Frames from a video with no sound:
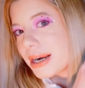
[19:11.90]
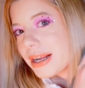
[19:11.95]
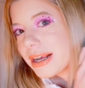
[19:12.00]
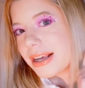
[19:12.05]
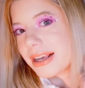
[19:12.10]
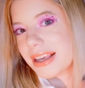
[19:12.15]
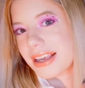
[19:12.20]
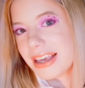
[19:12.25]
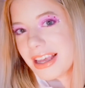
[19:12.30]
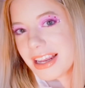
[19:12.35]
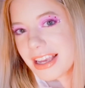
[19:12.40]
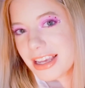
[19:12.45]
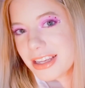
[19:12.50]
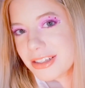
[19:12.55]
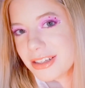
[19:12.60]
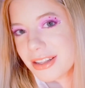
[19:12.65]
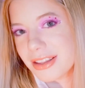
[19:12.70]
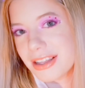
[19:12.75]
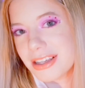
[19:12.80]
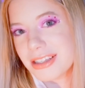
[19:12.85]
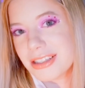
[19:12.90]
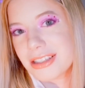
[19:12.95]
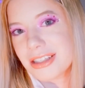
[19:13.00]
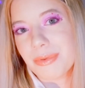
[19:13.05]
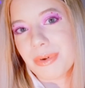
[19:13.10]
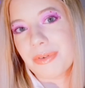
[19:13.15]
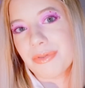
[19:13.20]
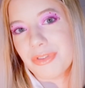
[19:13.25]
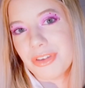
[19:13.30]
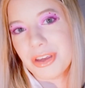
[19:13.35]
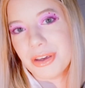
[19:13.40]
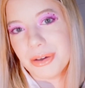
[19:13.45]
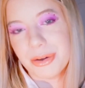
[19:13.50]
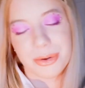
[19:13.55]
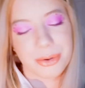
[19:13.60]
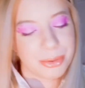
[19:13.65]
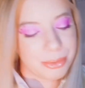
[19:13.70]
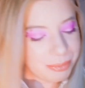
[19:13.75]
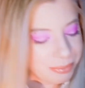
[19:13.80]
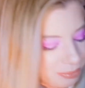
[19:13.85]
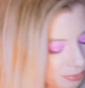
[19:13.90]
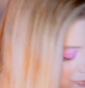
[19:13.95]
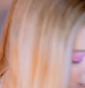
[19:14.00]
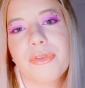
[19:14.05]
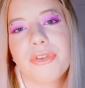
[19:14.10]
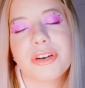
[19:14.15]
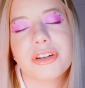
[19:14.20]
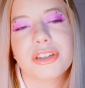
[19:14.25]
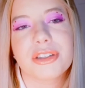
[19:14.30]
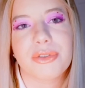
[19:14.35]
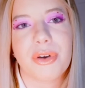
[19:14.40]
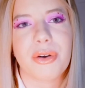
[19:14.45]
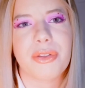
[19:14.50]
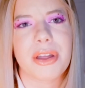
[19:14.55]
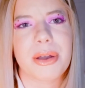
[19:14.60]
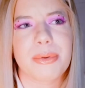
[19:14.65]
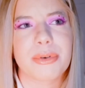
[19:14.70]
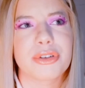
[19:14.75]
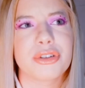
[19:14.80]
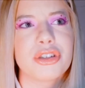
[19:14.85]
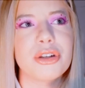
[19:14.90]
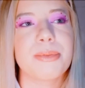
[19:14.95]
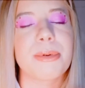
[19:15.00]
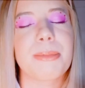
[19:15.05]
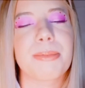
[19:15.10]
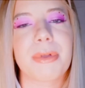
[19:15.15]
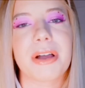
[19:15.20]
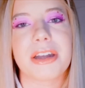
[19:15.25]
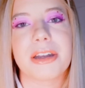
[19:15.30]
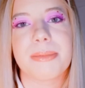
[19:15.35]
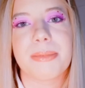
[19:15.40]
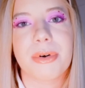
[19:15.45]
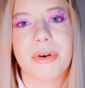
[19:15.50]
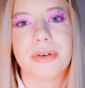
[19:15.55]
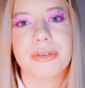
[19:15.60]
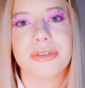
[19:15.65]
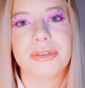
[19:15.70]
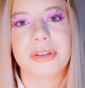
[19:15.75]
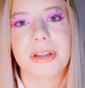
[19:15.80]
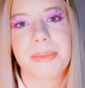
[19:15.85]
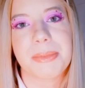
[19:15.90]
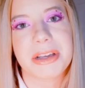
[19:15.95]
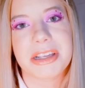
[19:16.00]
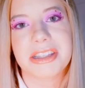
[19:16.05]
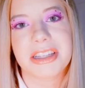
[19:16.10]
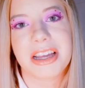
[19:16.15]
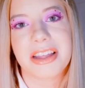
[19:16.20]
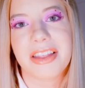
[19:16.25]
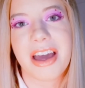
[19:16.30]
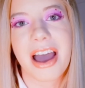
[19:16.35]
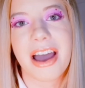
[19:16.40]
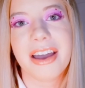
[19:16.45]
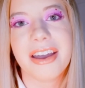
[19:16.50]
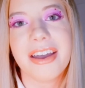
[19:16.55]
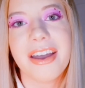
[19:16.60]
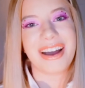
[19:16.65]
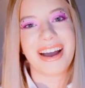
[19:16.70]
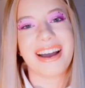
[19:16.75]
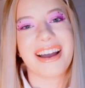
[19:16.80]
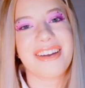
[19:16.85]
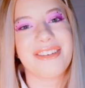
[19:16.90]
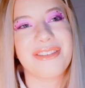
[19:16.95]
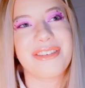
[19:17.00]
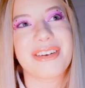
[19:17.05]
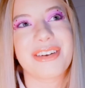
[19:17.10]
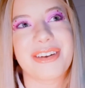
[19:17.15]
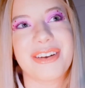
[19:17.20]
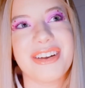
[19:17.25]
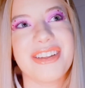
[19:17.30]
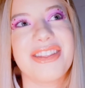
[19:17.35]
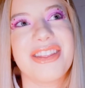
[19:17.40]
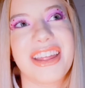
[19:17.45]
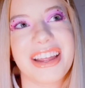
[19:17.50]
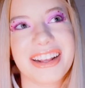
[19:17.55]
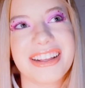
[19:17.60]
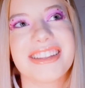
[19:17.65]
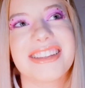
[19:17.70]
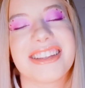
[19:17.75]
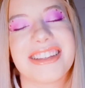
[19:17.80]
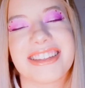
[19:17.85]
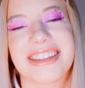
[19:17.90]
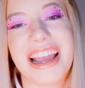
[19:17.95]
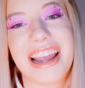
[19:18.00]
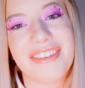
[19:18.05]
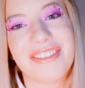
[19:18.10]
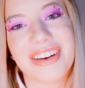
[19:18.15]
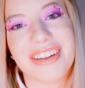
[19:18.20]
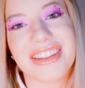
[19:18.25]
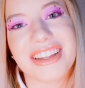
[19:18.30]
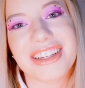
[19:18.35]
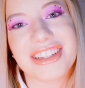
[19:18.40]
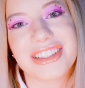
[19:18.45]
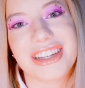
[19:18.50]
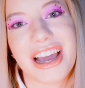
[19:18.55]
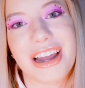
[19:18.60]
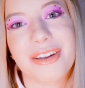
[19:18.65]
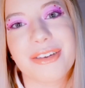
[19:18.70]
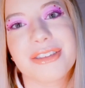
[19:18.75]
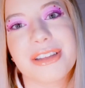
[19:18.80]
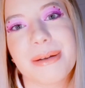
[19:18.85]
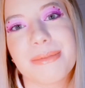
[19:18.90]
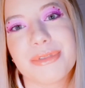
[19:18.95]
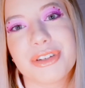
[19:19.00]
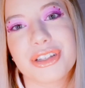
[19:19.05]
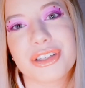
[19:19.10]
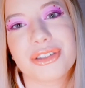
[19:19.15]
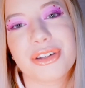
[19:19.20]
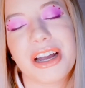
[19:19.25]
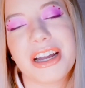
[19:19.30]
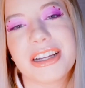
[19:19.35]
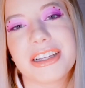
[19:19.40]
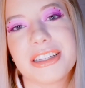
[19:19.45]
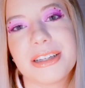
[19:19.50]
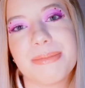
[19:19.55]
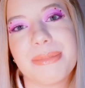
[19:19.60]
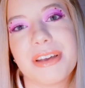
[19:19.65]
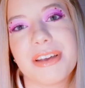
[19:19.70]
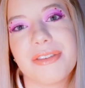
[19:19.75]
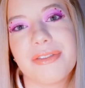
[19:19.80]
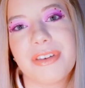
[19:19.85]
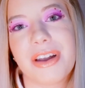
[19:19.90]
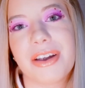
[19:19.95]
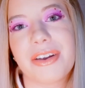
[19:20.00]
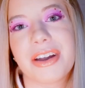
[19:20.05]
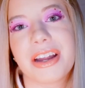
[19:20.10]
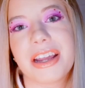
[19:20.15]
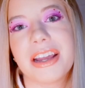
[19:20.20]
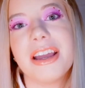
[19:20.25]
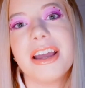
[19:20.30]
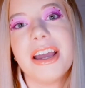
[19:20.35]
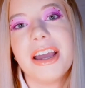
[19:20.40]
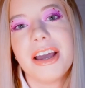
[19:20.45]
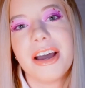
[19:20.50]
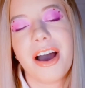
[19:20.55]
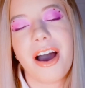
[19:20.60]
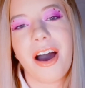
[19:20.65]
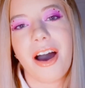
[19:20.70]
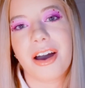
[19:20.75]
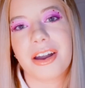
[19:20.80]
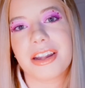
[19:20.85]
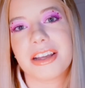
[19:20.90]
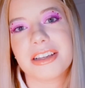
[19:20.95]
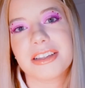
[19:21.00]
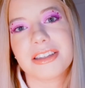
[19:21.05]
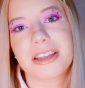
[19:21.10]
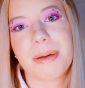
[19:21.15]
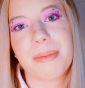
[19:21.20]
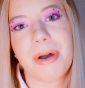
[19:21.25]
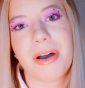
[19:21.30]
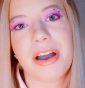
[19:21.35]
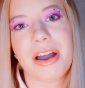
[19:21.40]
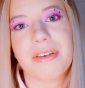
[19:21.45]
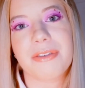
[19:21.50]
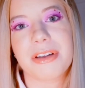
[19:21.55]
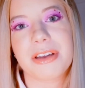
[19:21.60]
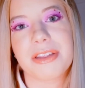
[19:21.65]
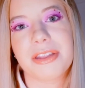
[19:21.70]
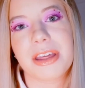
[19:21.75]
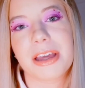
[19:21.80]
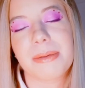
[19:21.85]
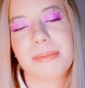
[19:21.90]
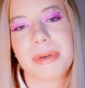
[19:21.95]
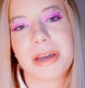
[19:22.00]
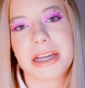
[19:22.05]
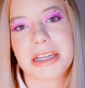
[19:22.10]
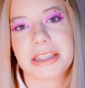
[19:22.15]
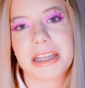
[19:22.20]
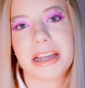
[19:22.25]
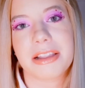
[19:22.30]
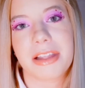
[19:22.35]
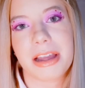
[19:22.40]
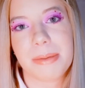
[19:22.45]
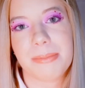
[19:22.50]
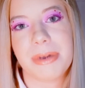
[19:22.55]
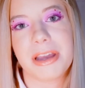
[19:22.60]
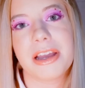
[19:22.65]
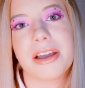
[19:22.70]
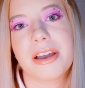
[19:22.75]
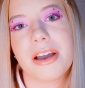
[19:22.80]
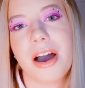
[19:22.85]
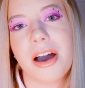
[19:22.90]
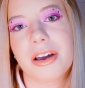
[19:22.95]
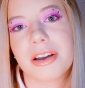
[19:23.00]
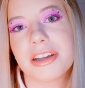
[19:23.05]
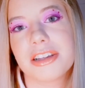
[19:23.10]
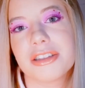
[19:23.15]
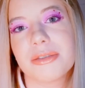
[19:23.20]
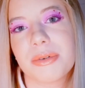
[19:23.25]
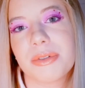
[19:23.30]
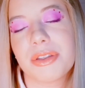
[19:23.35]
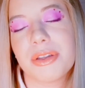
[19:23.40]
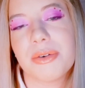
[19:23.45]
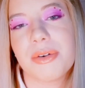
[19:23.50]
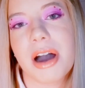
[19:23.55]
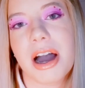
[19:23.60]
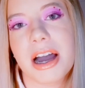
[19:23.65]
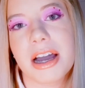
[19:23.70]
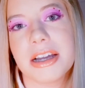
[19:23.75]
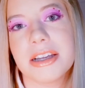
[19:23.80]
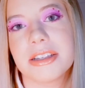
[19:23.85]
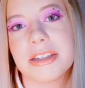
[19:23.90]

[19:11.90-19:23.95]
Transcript: getting into this review. First of all, they were super blendable, so let me say that. I have good things to say about these shadows. I'm just trying to be very honest about everything because I like being honest with you guys.